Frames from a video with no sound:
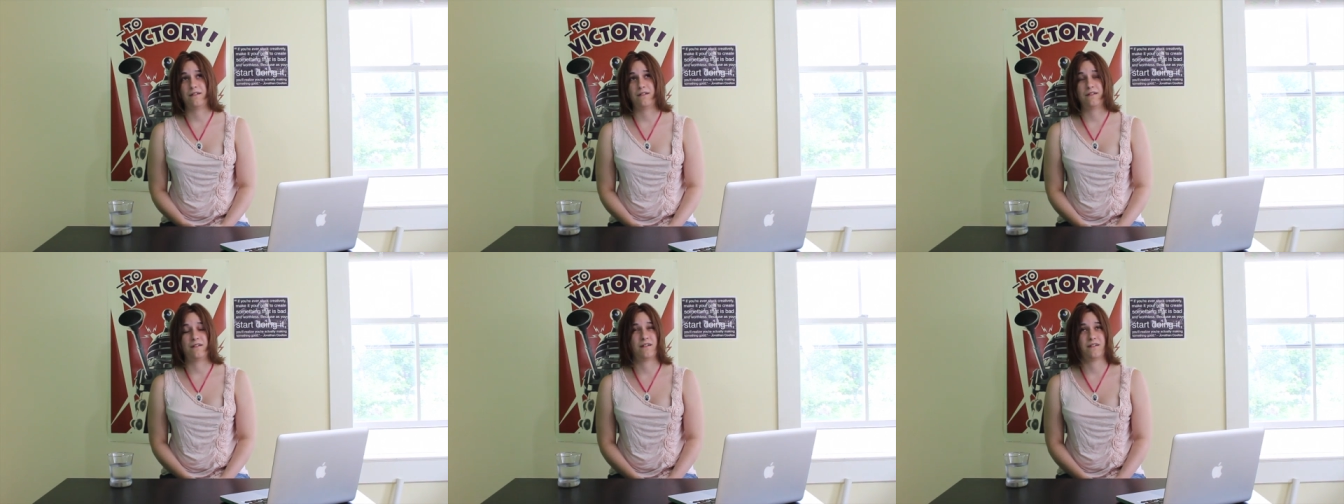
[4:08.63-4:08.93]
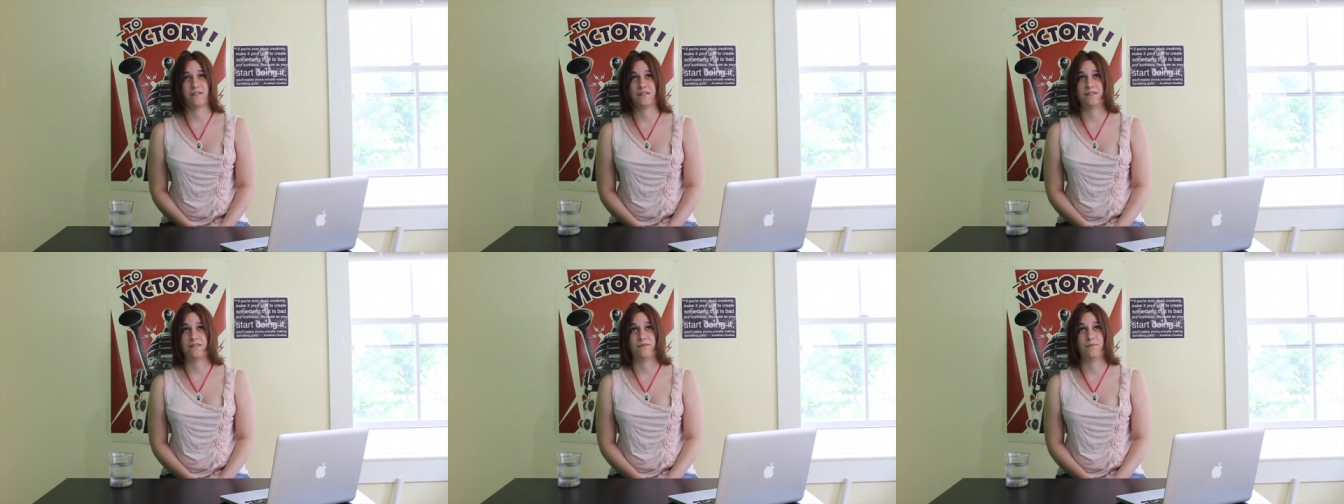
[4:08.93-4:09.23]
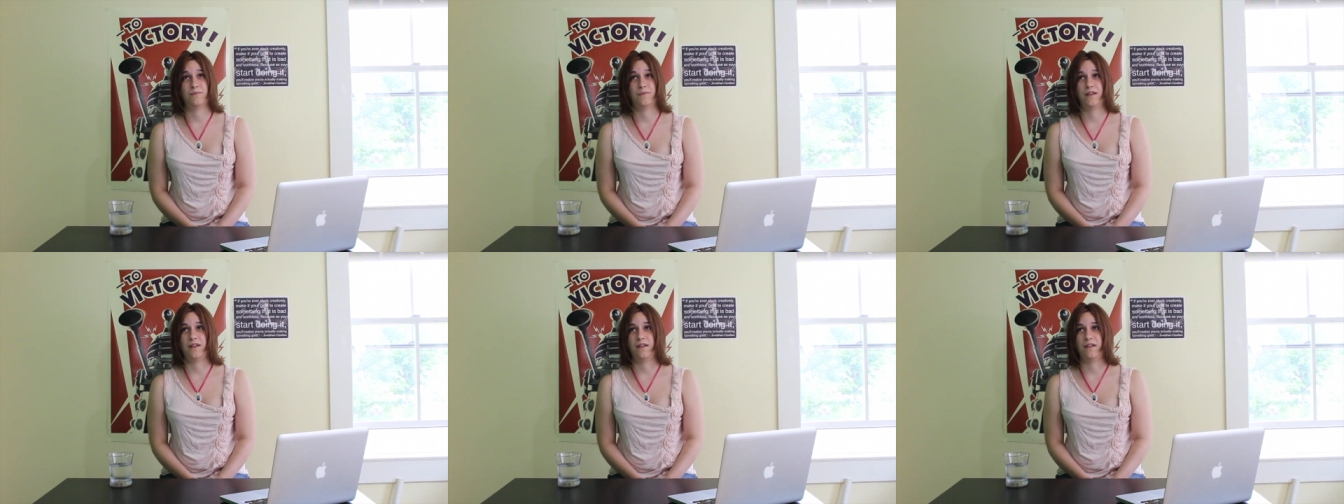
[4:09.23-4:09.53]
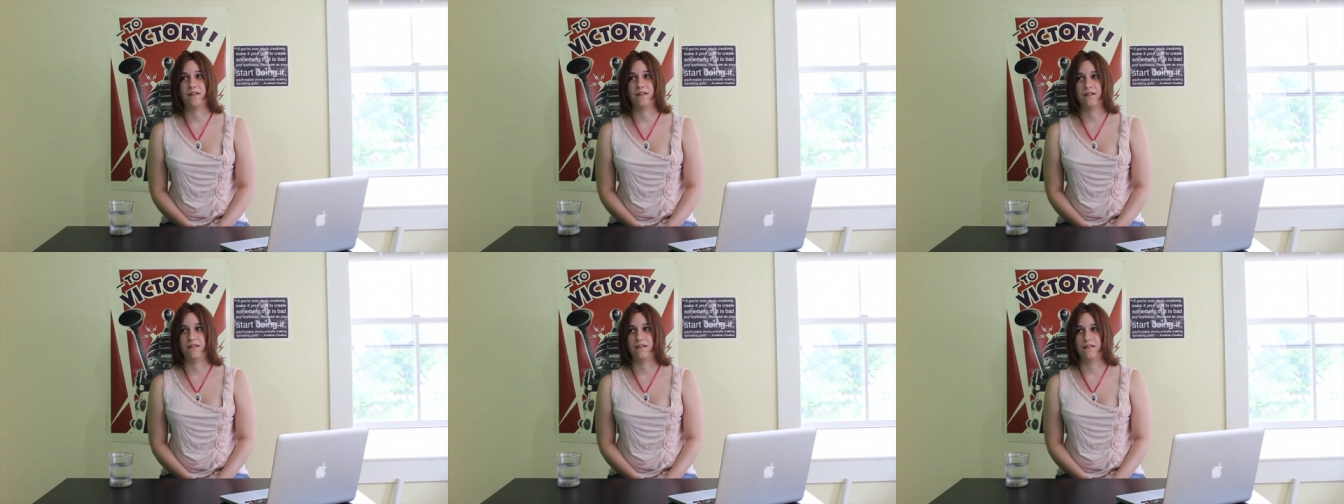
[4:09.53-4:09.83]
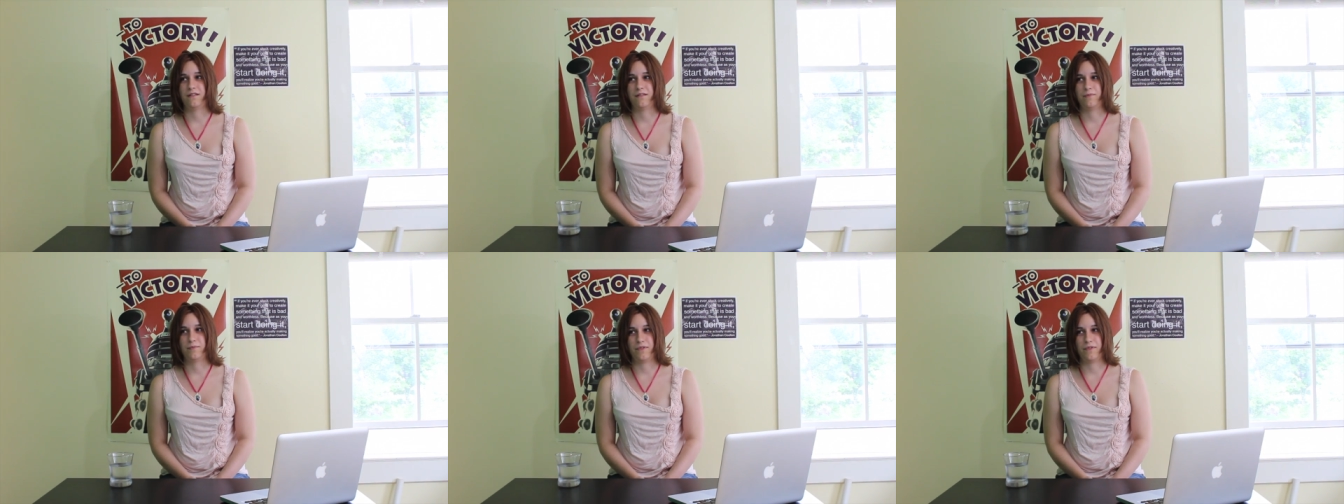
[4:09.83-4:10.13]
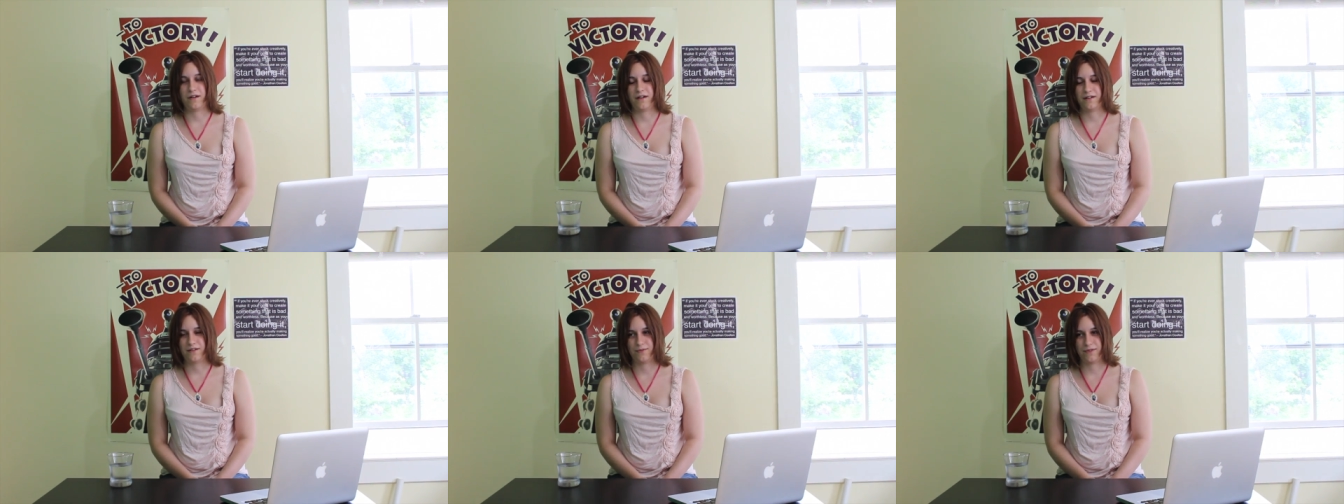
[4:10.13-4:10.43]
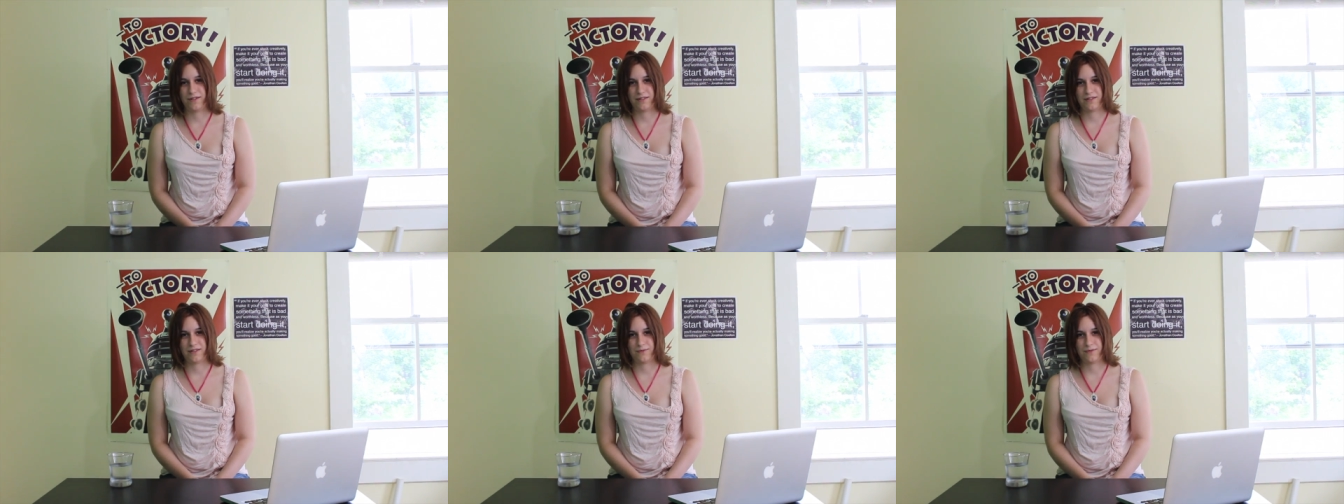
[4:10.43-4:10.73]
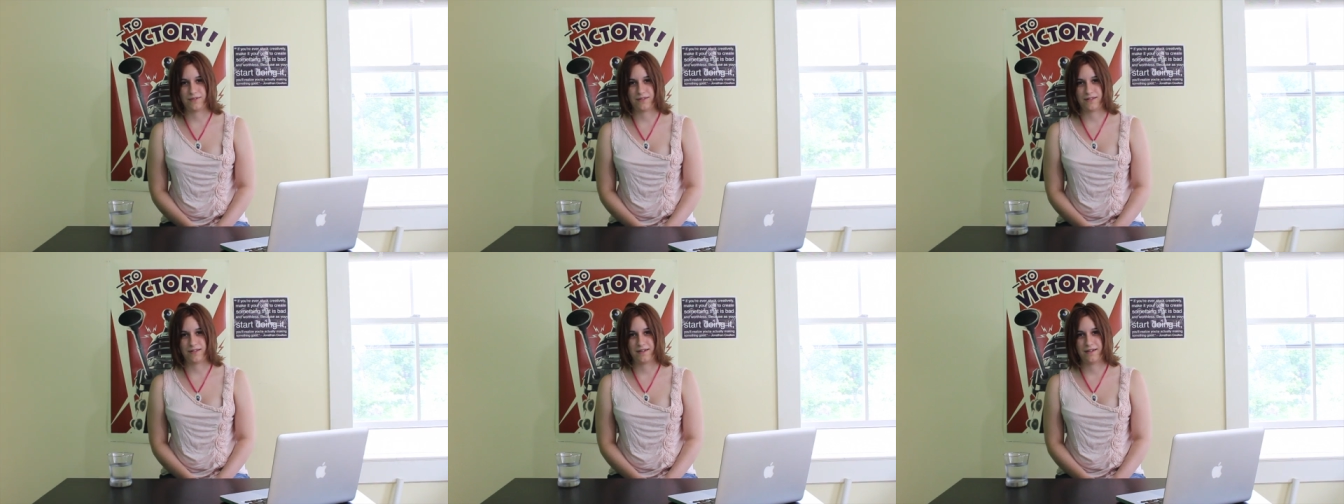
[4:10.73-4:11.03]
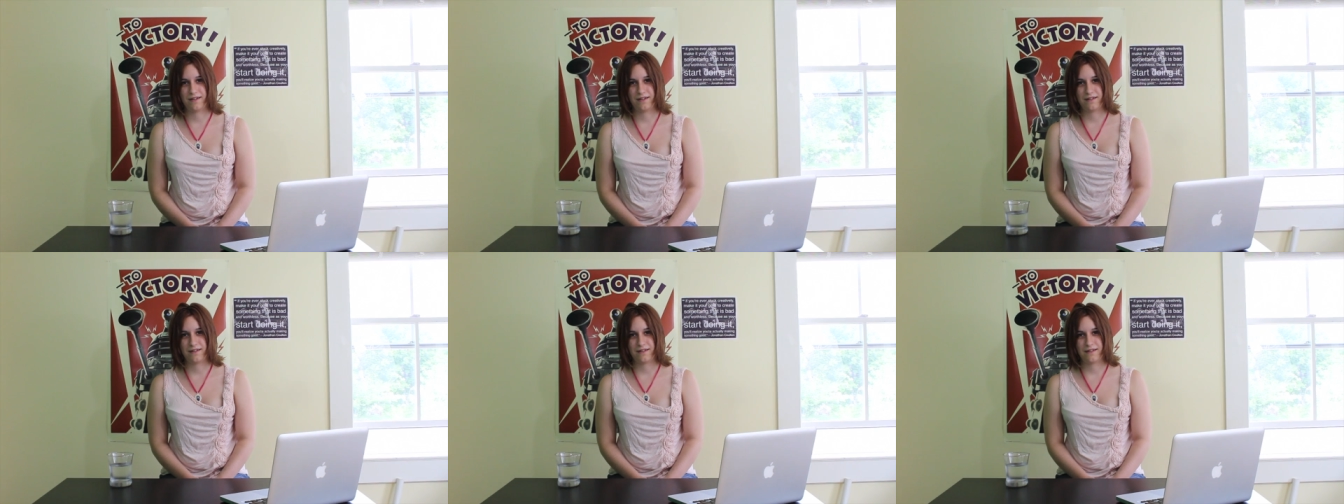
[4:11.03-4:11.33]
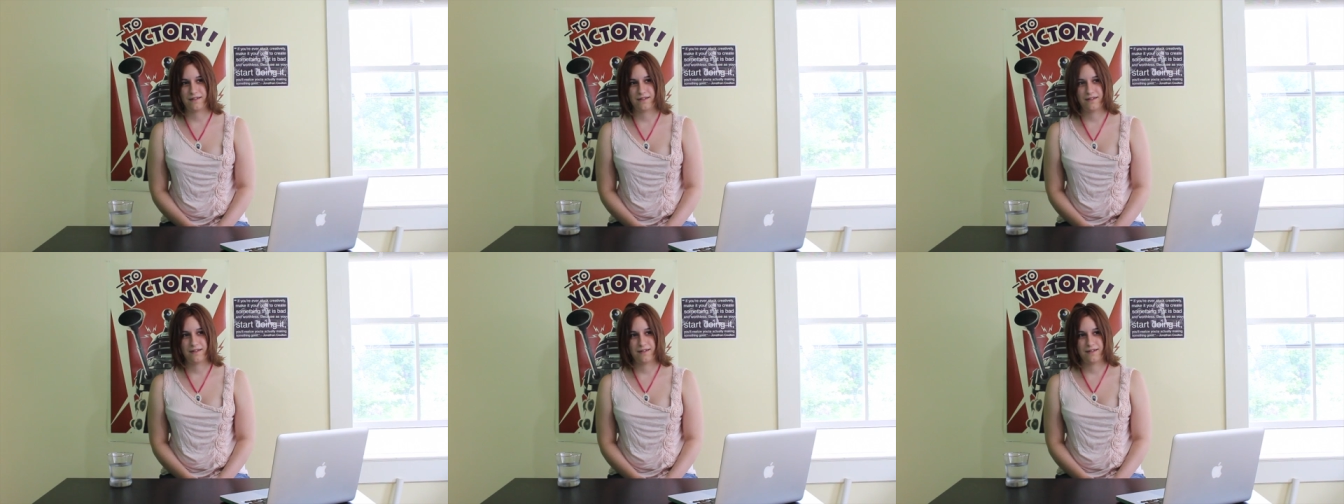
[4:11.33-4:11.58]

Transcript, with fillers: awesome, and the plot twist was like.